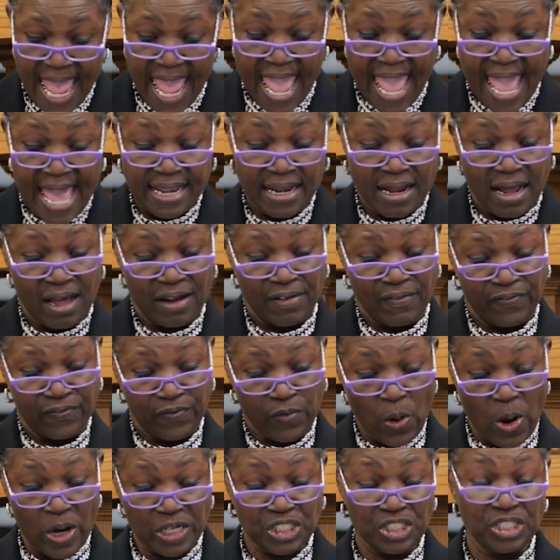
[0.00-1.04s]
and
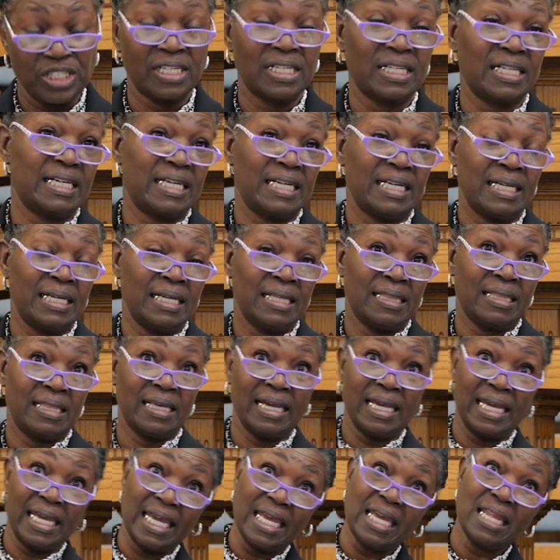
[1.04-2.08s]
unfortunately,
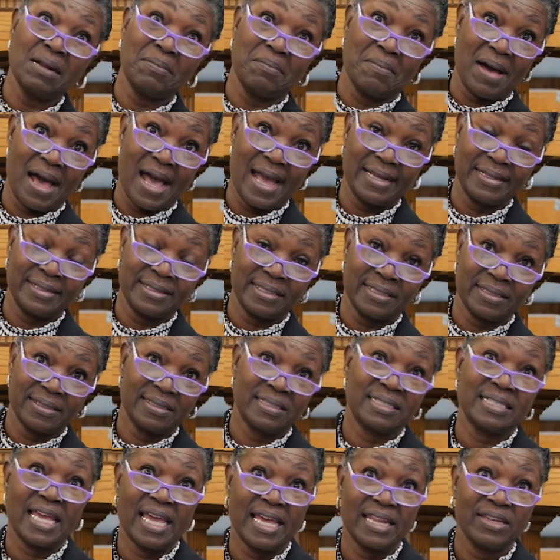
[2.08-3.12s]
the Edomites
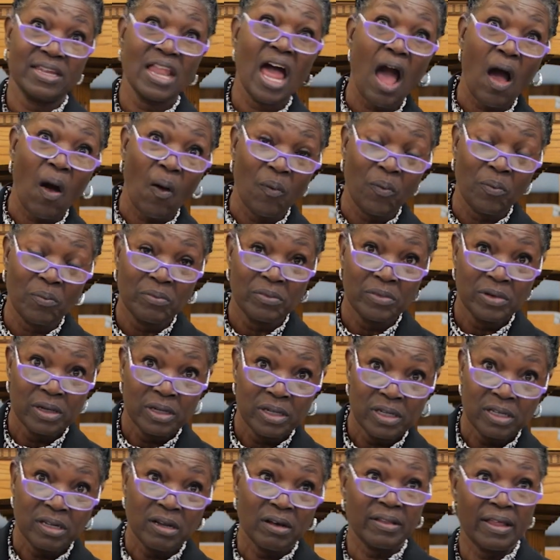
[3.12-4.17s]
said no.
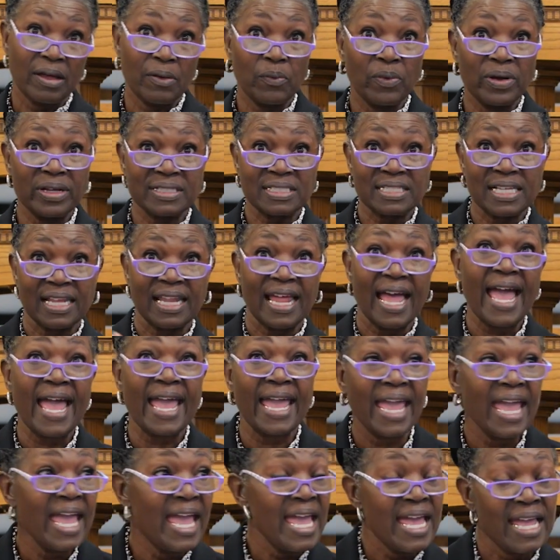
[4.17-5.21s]
You know, they went and said,
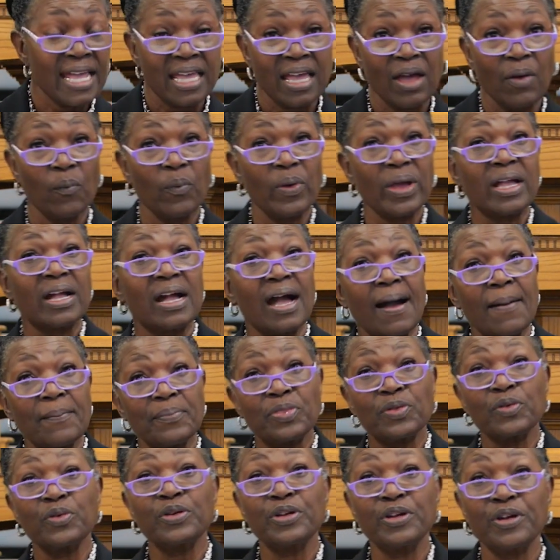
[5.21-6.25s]
"Hey, can we come
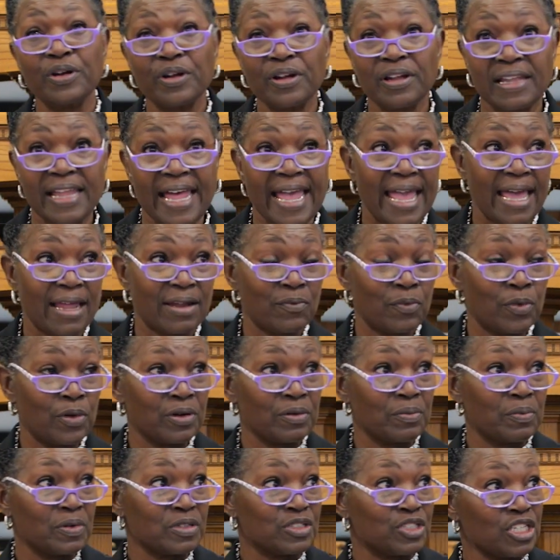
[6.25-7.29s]
through your land?
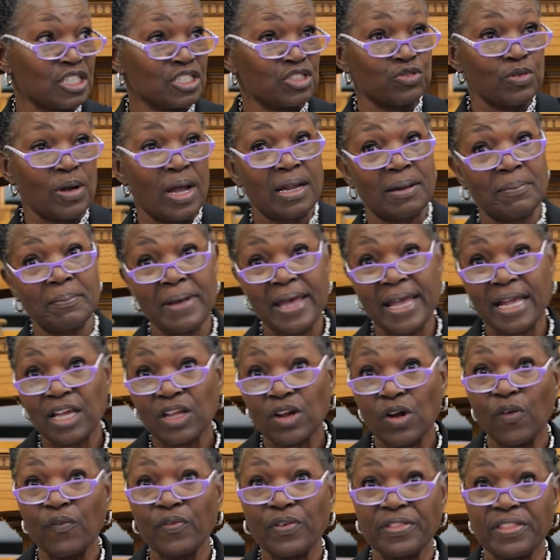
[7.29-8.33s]
We're just trying to make it
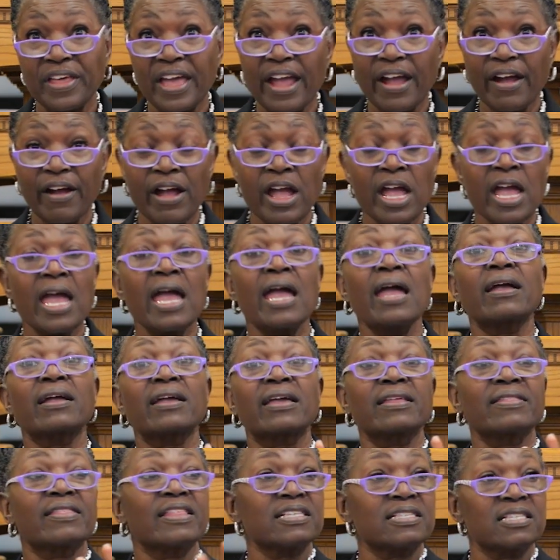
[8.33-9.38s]
over there.
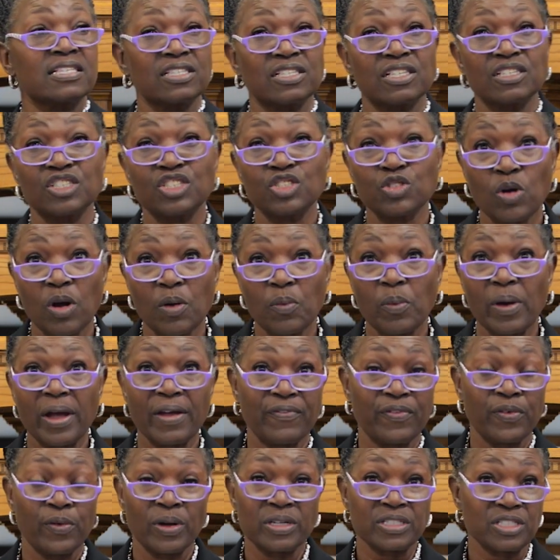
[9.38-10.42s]
This is a short way
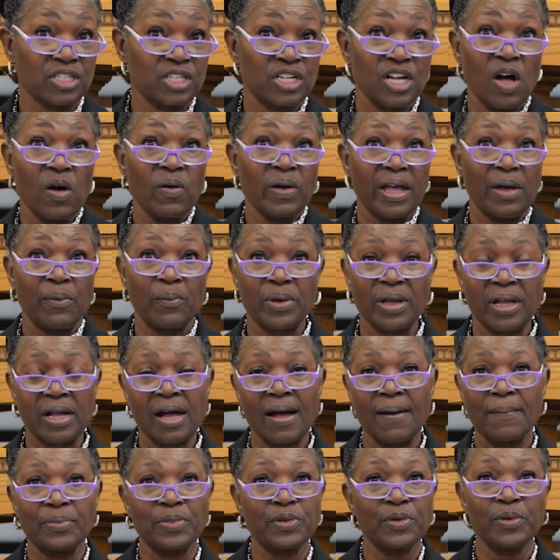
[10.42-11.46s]
for us to go. Can we
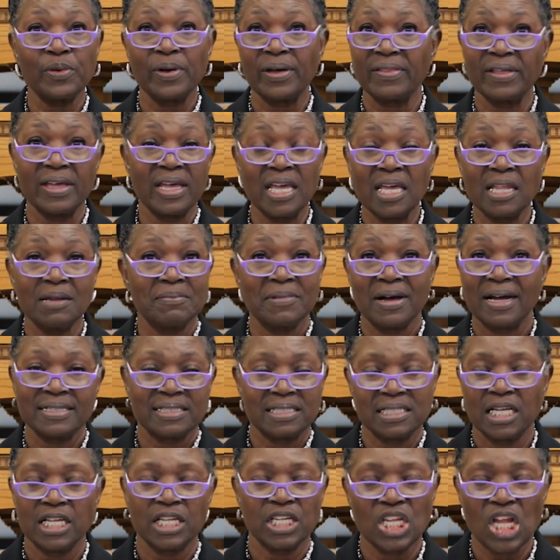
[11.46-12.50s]
come through?" And the
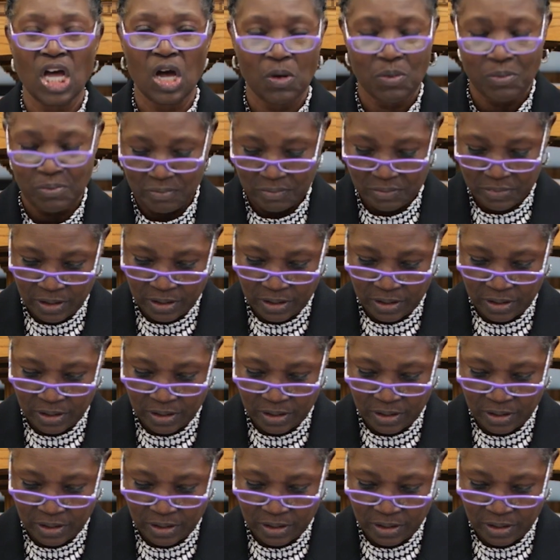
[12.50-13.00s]
Edomites said no.